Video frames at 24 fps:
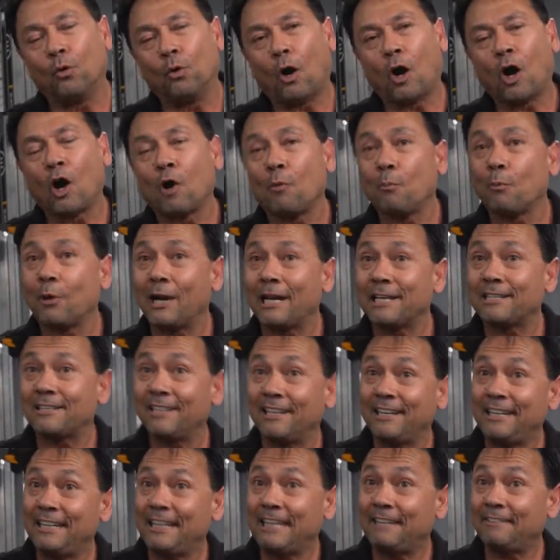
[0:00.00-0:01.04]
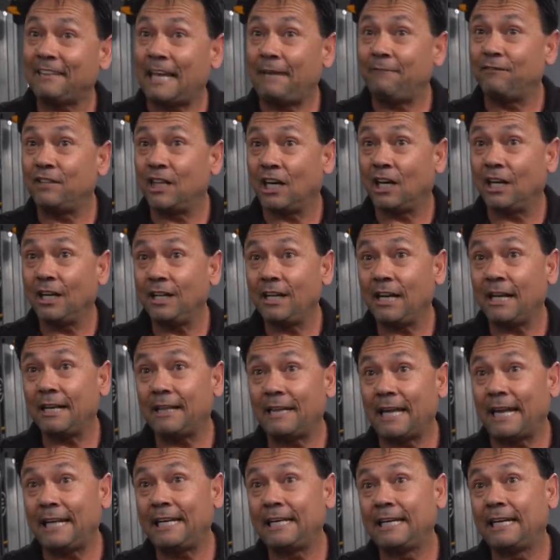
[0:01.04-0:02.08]
arm wrestling that they've done,
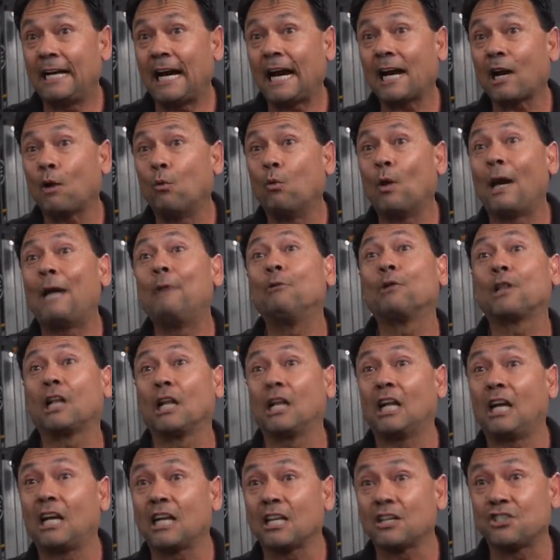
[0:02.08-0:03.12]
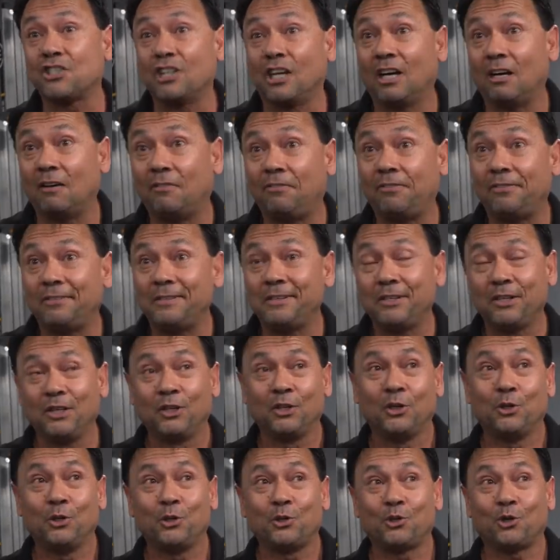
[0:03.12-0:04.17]
they got away with a lot of stuff.
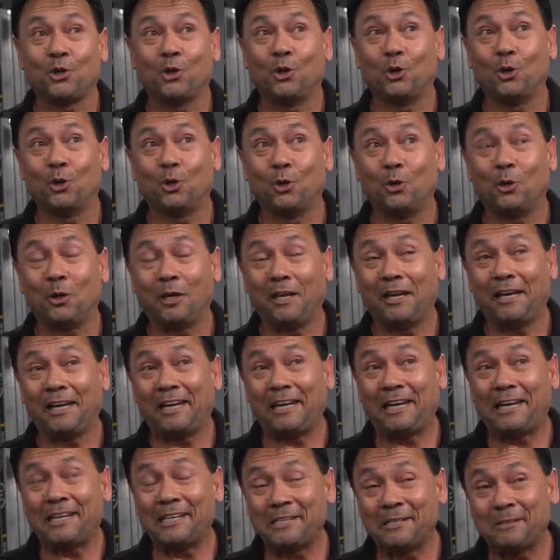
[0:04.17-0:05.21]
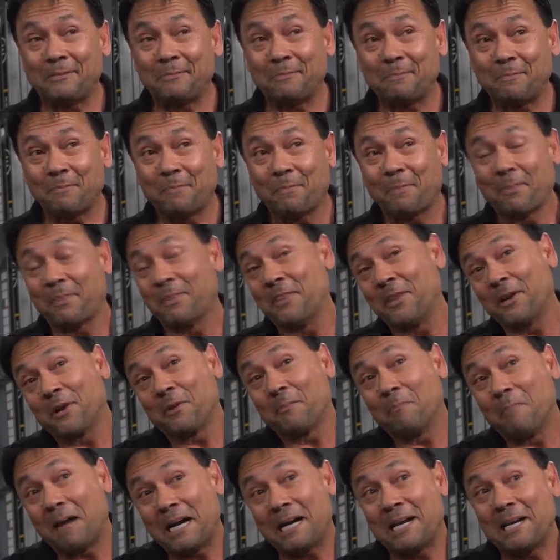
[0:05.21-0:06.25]
So in their
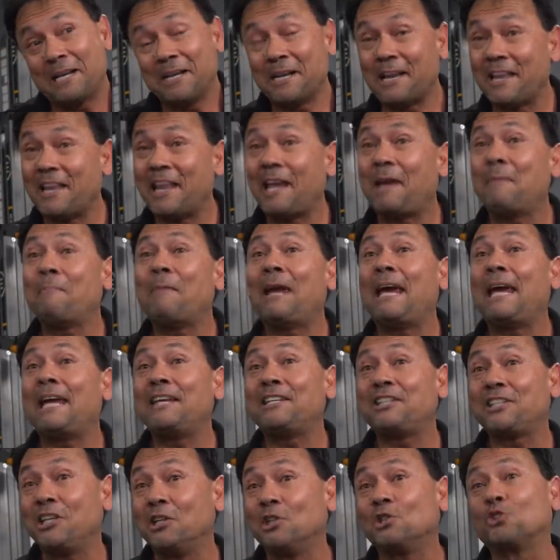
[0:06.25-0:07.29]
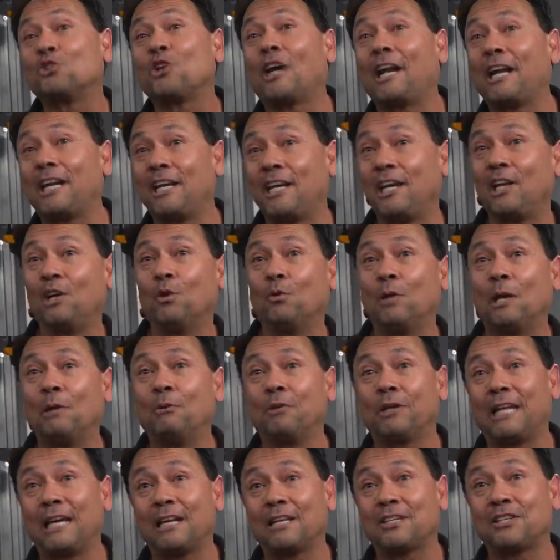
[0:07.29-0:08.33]
mind, they may still try to get away
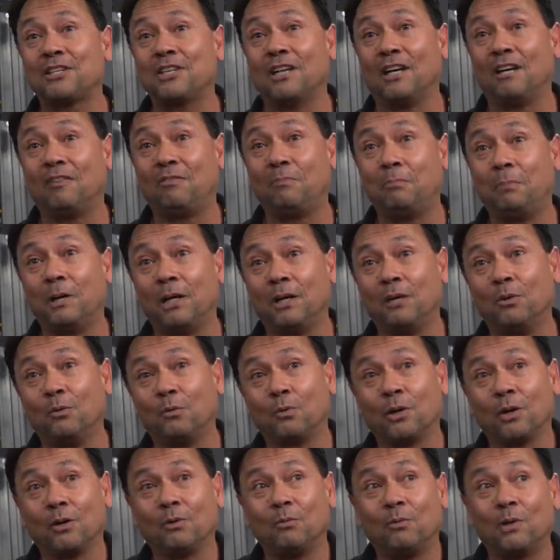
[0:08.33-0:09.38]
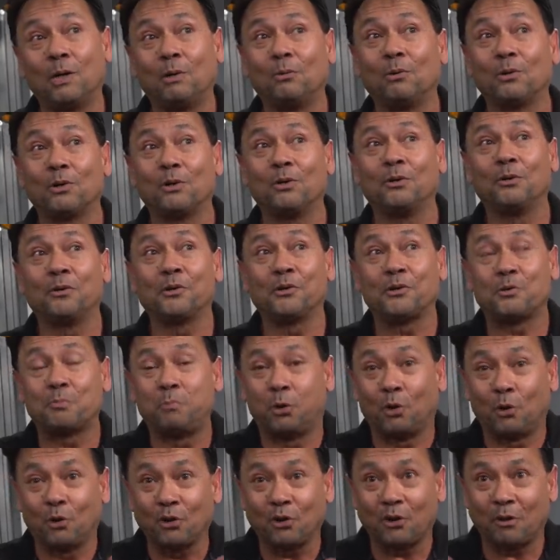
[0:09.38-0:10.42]
with that stuff. But what we're doing is
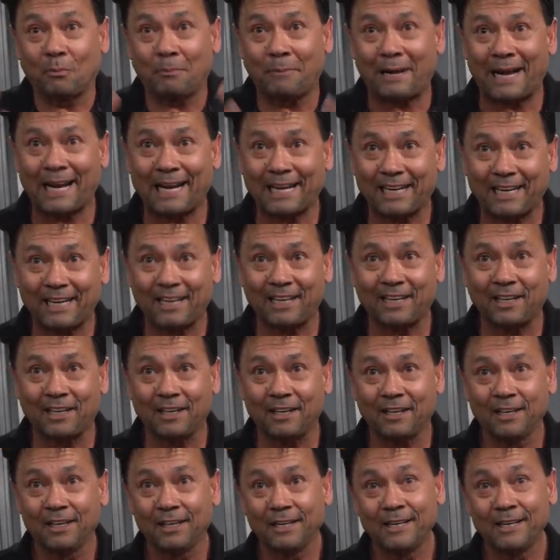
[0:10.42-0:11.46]
pulling them back in